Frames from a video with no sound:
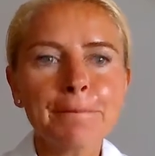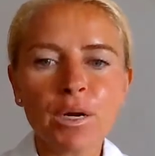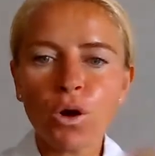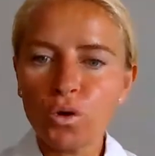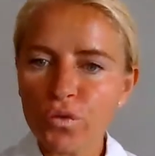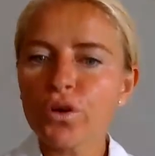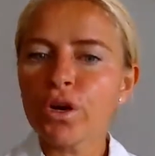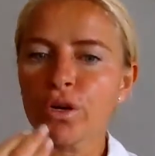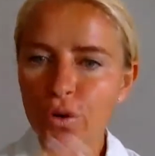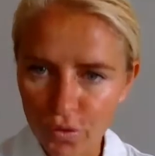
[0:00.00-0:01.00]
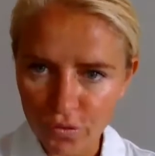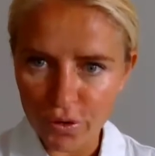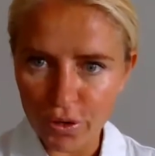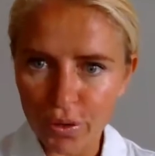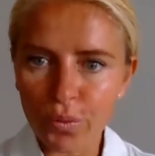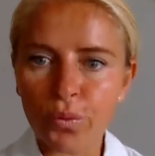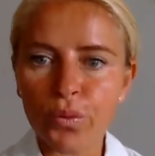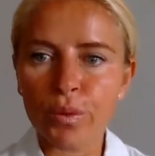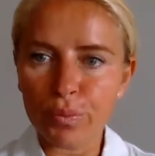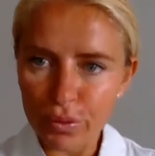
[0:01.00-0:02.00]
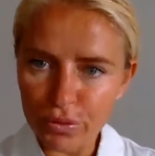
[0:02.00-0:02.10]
but over and over, we